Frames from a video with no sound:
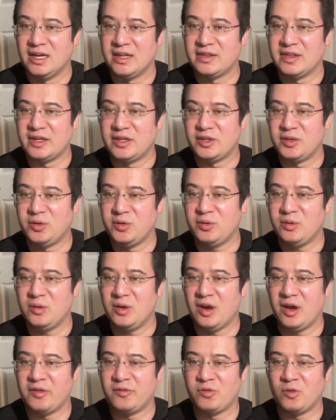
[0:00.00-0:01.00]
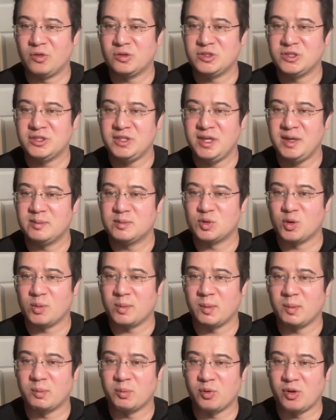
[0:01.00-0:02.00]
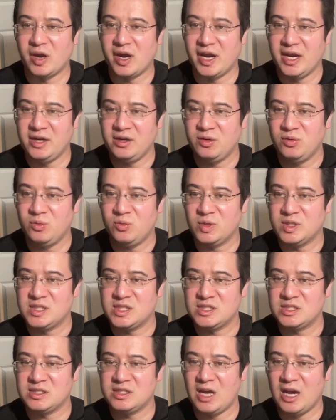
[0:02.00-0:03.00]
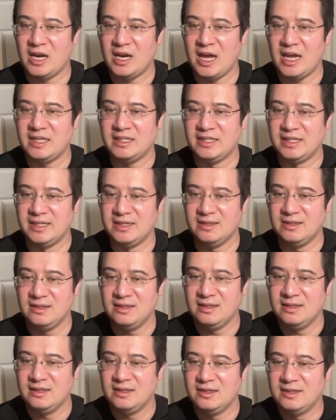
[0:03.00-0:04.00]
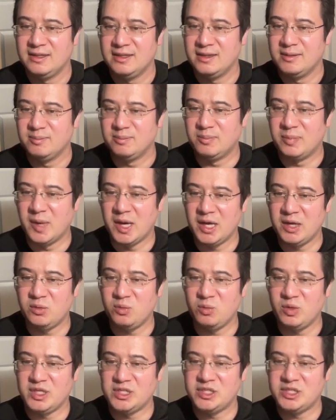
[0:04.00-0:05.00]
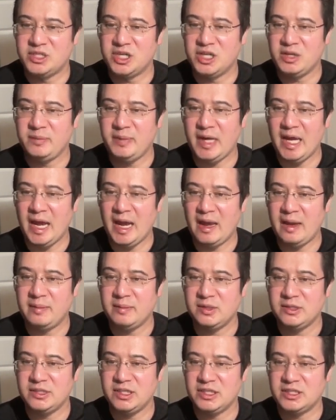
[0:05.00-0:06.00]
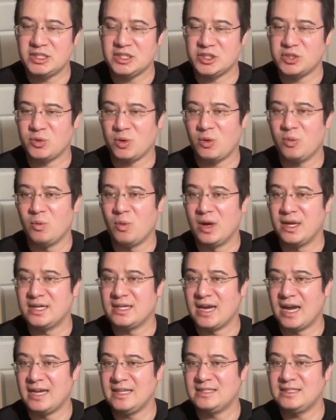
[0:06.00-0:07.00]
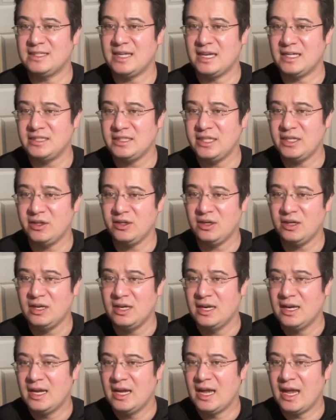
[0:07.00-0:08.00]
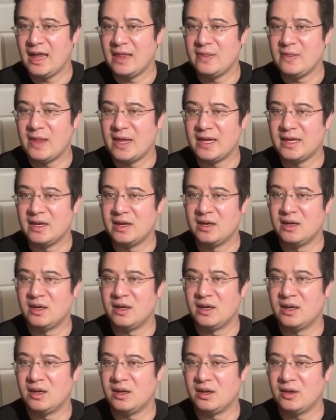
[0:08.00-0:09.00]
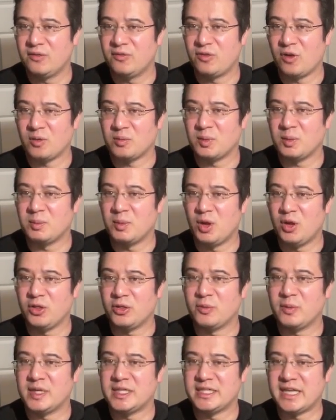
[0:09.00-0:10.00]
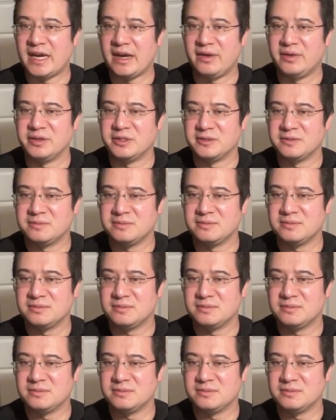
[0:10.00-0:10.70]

They do, unfortunately, absorb a Brine, which is not ideal. But we should be able to just throw one Night Slash here and then farm them all the way down.